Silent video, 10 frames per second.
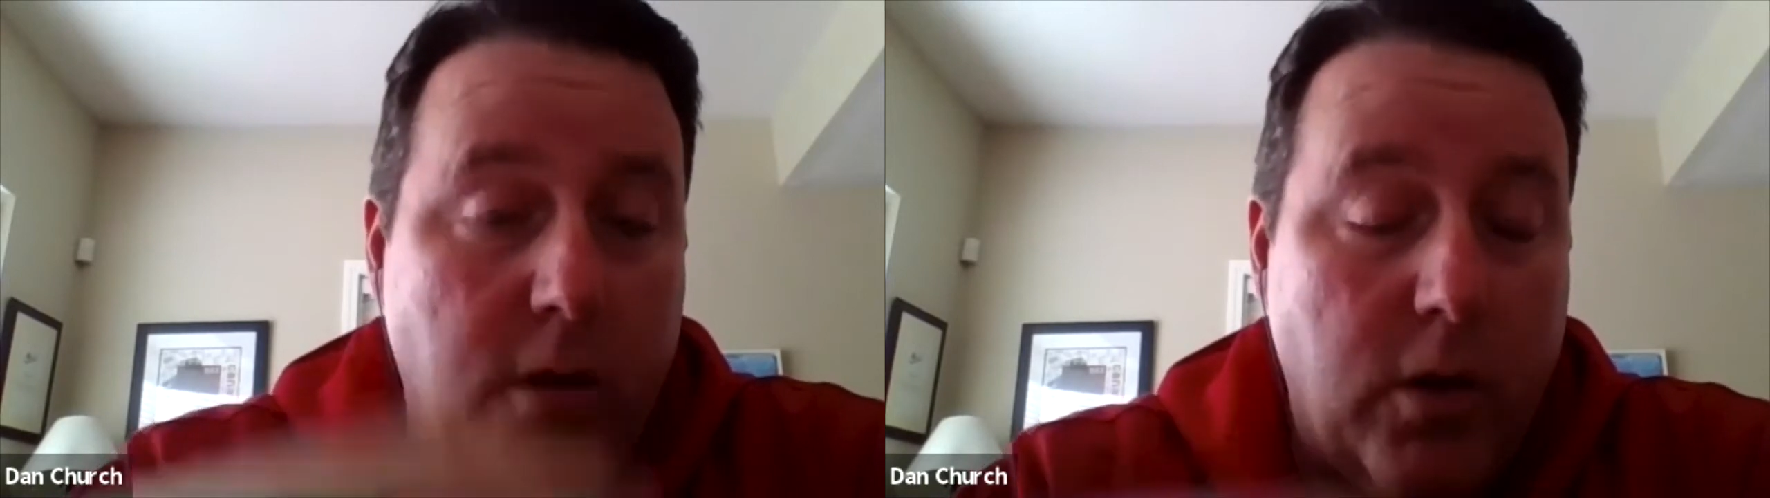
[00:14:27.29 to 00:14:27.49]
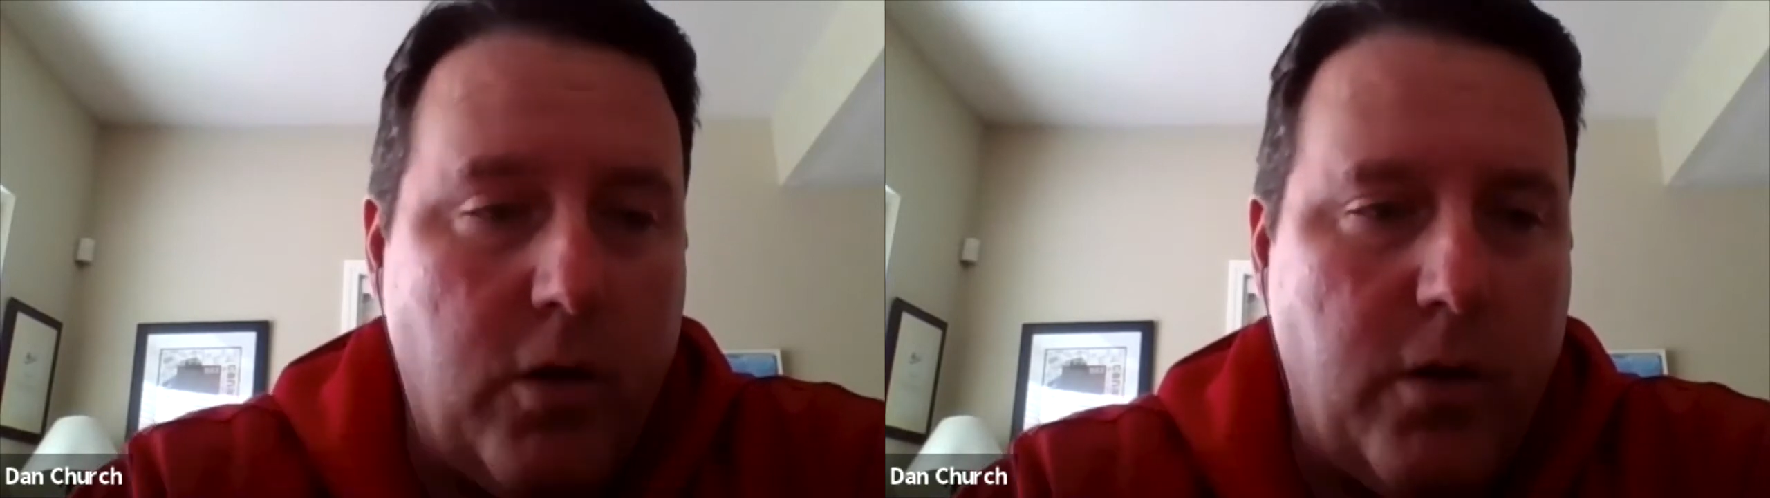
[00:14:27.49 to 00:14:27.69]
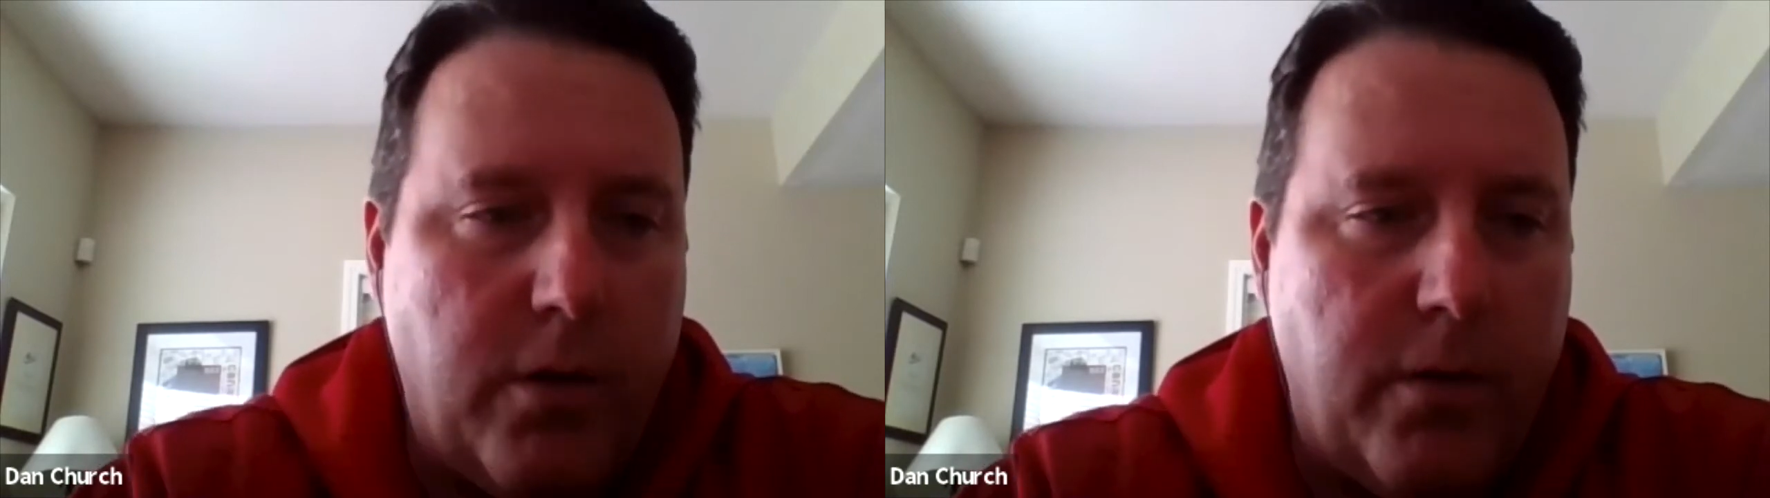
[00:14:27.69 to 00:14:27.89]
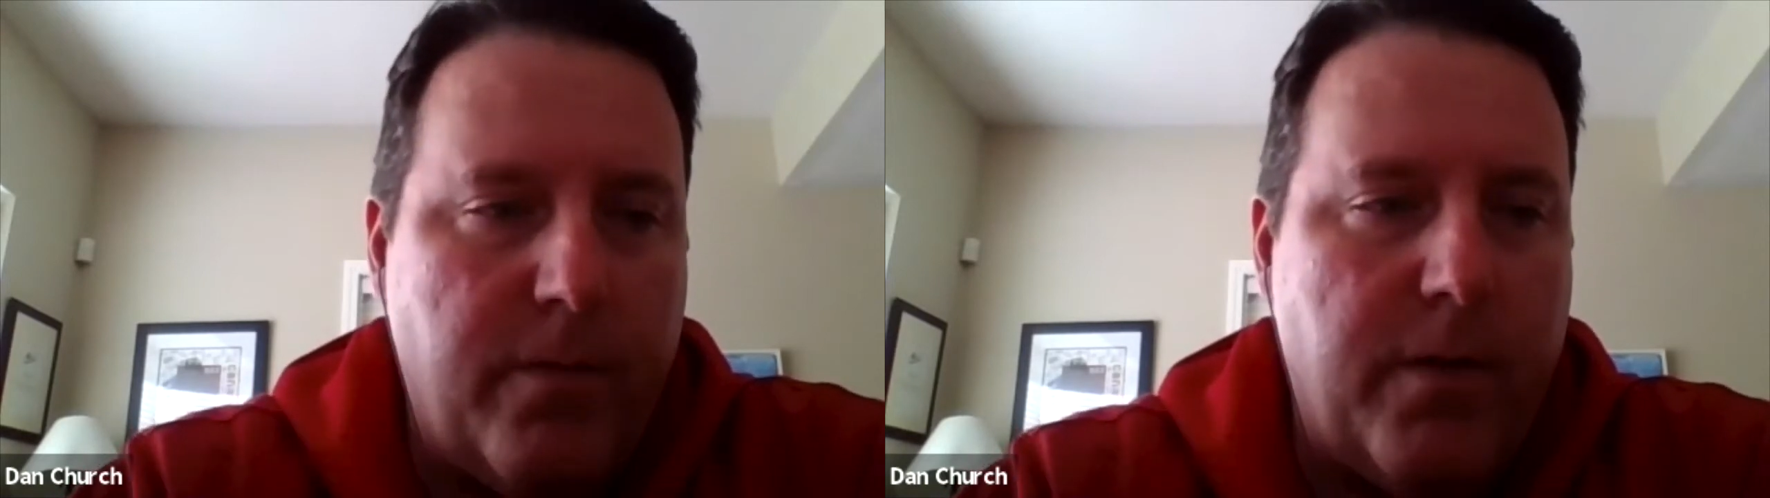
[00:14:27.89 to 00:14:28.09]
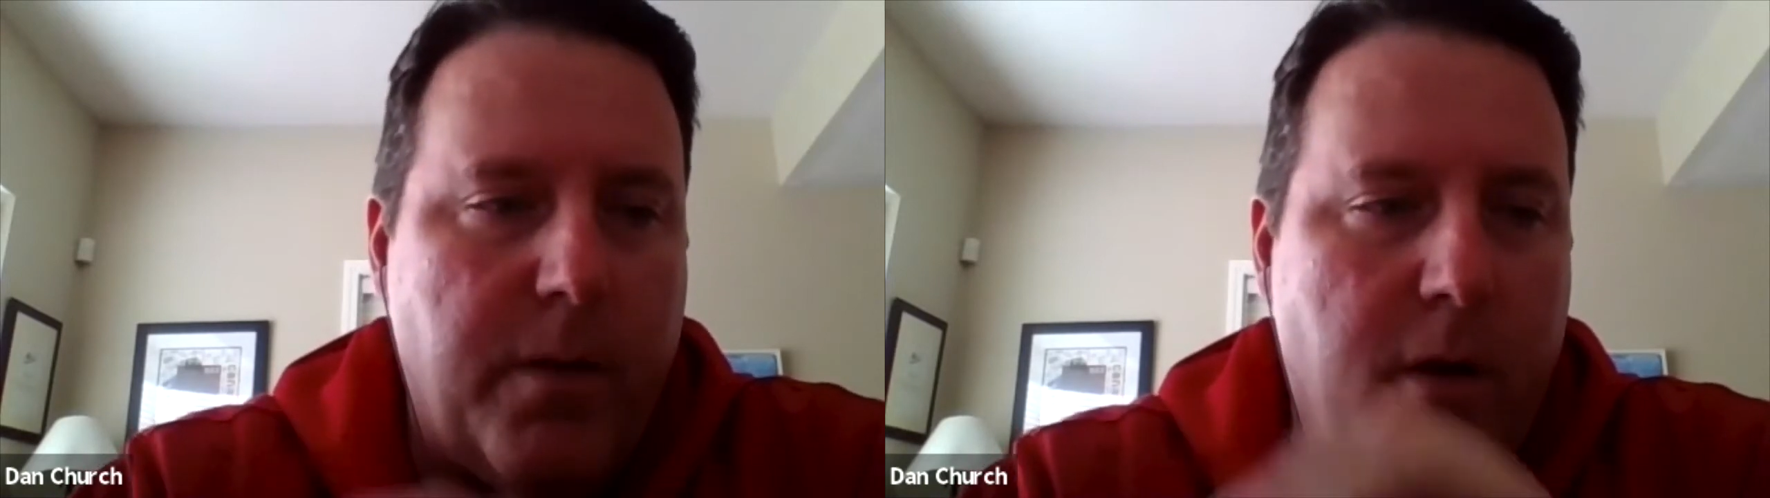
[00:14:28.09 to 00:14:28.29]
learn
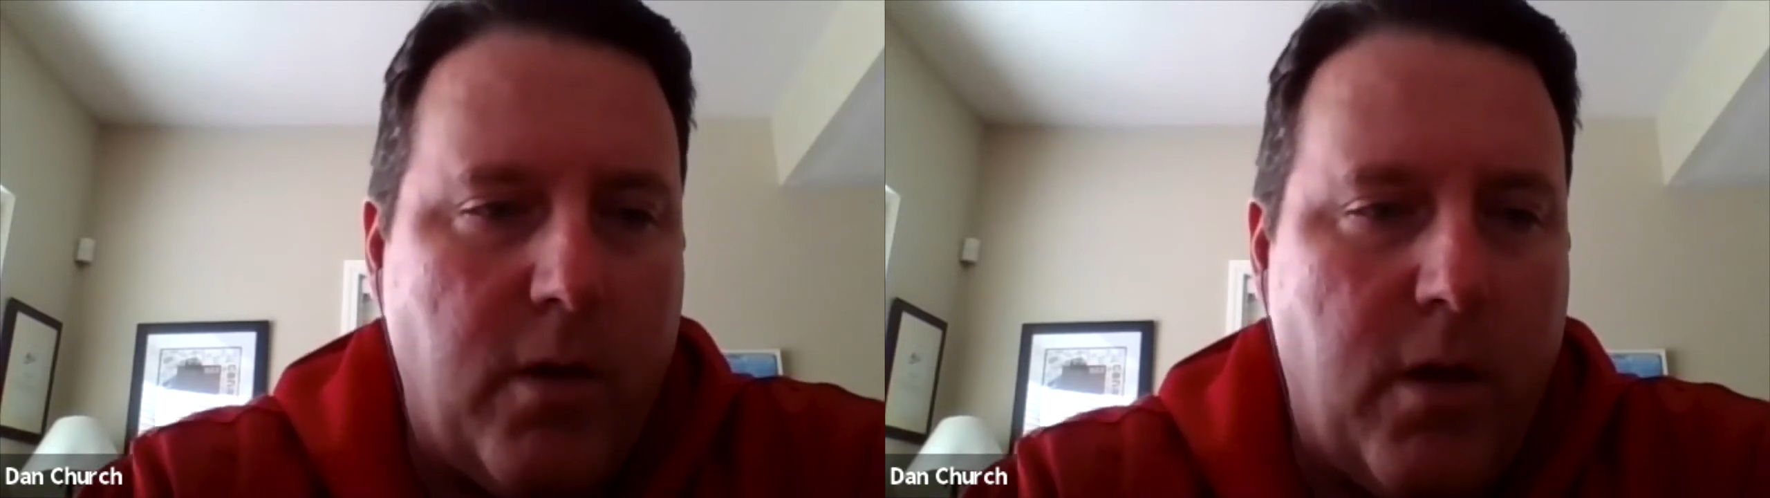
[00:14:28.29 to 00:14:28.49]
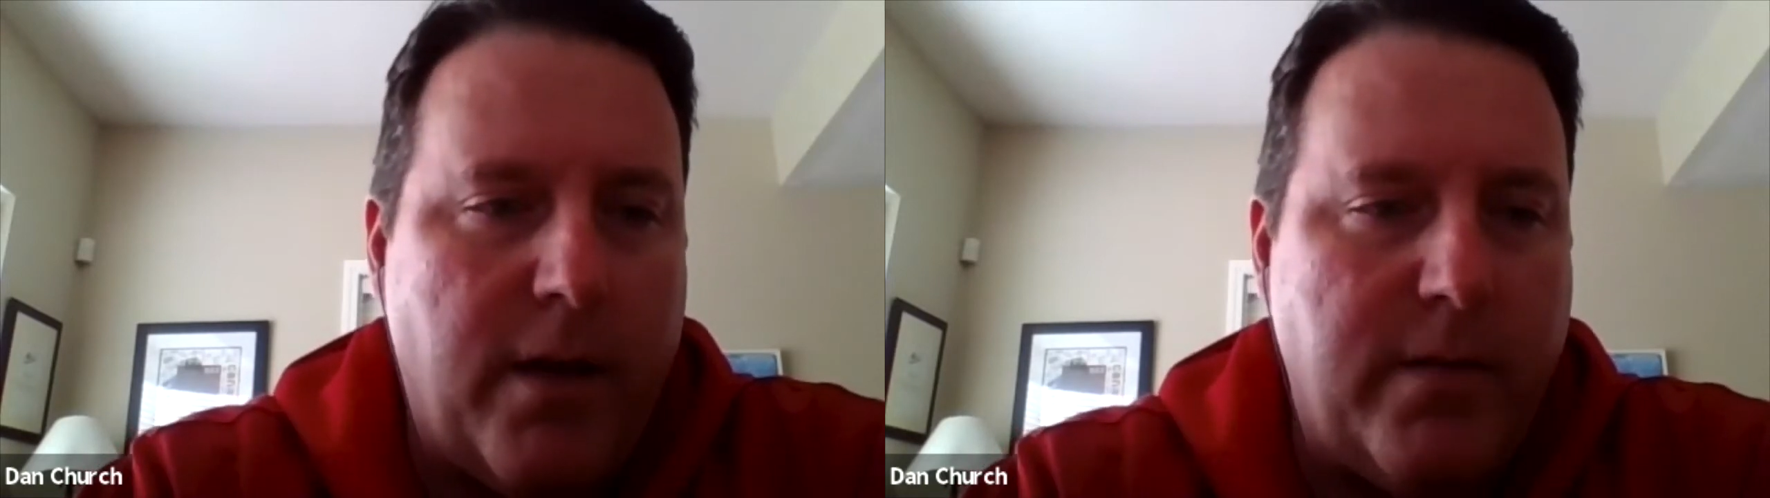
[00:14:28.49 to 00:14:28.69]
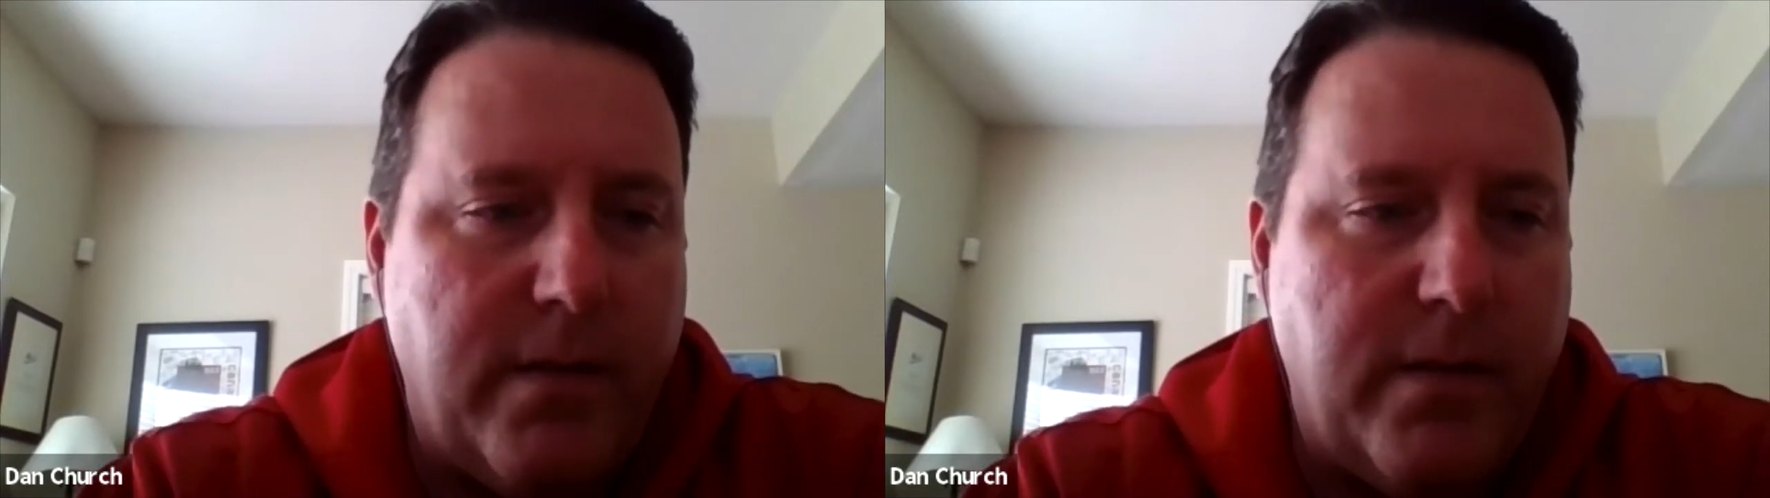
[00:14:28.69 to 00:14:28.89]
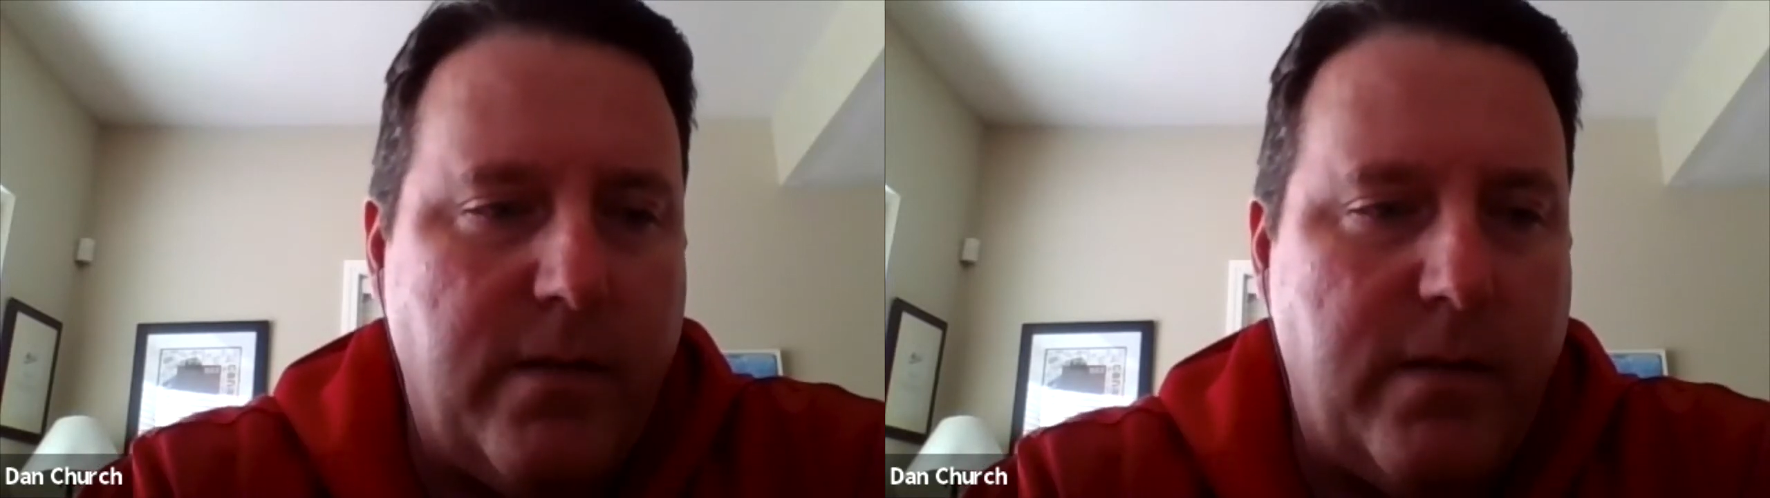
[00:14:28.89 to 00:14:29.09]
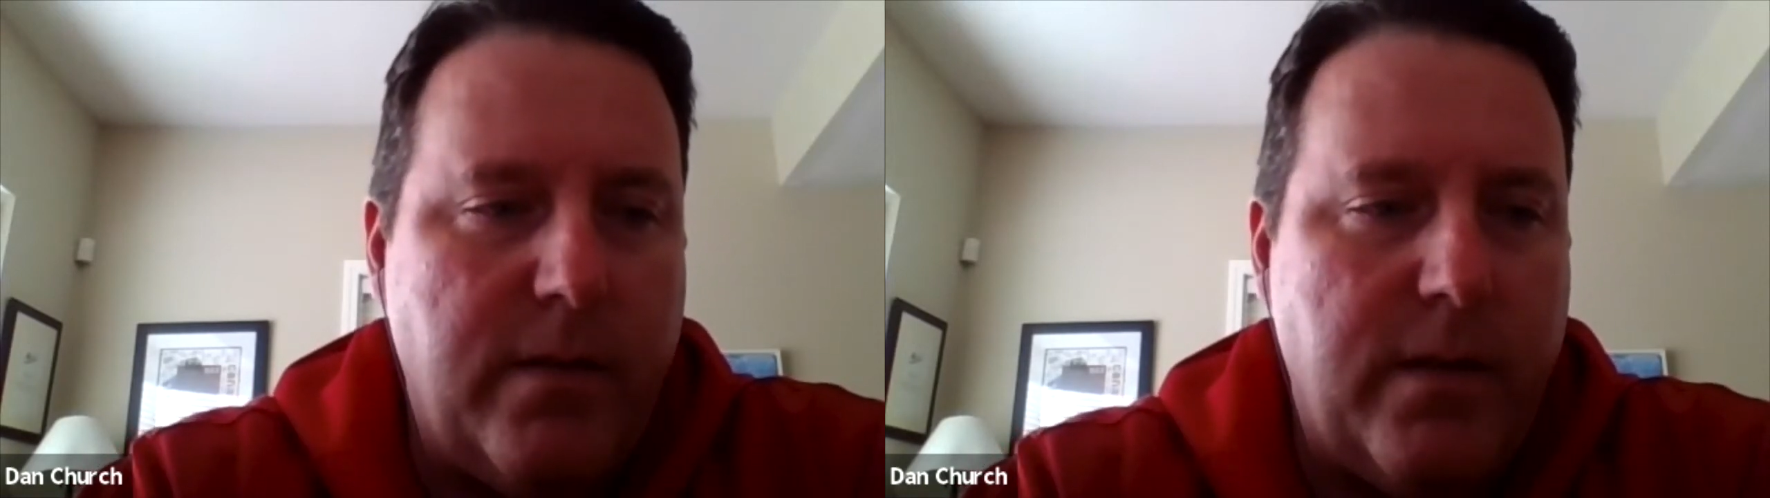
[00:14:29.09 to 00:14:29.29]
from our
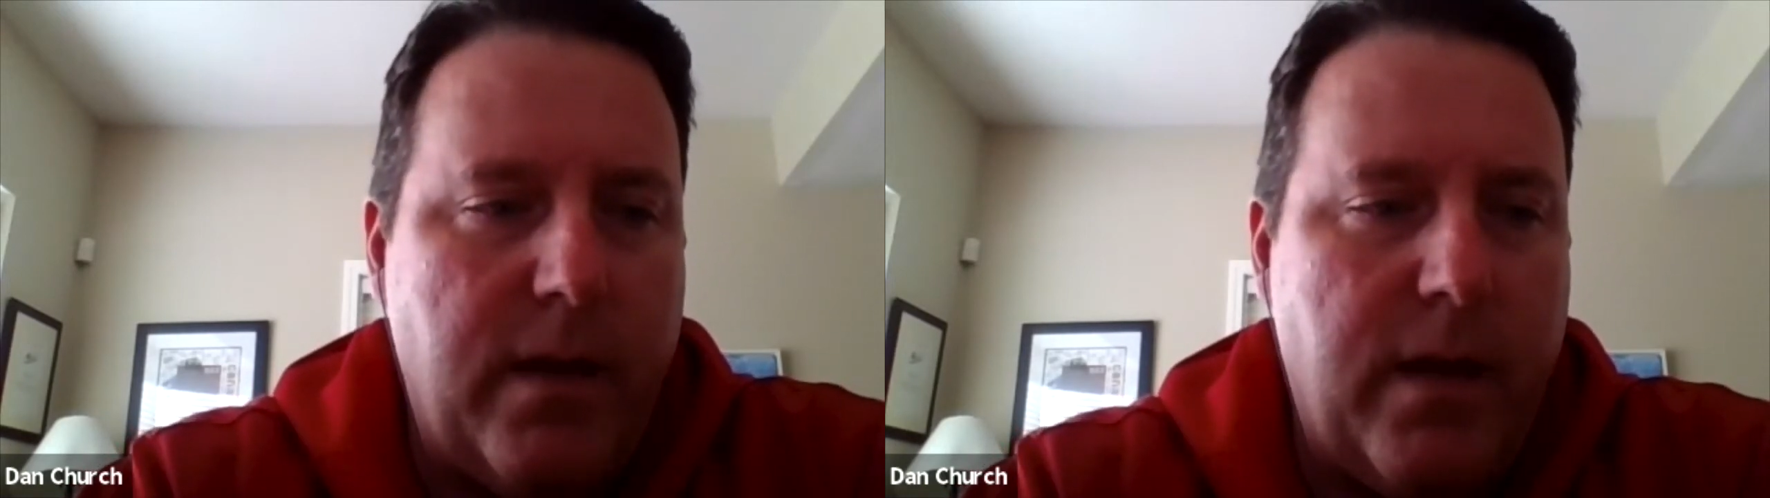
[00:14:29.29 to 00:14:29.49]
losses,